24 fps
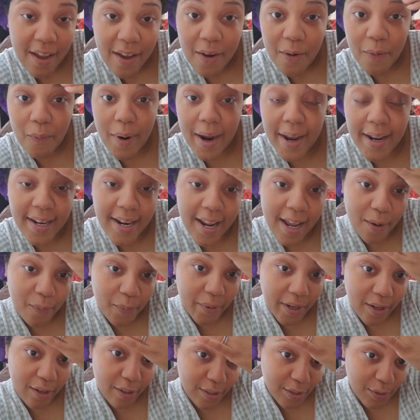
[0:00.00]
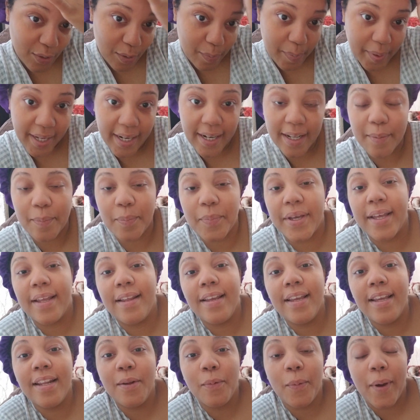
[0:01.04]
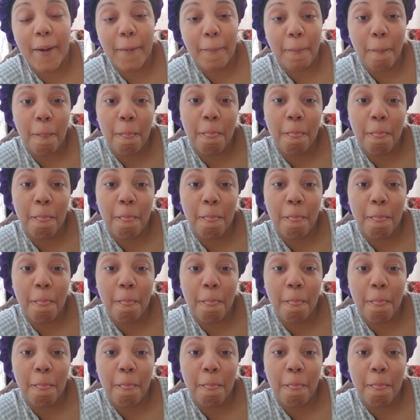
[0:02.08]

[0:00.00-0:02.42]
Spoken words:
right now we're gonna do the bonnet. But anyway,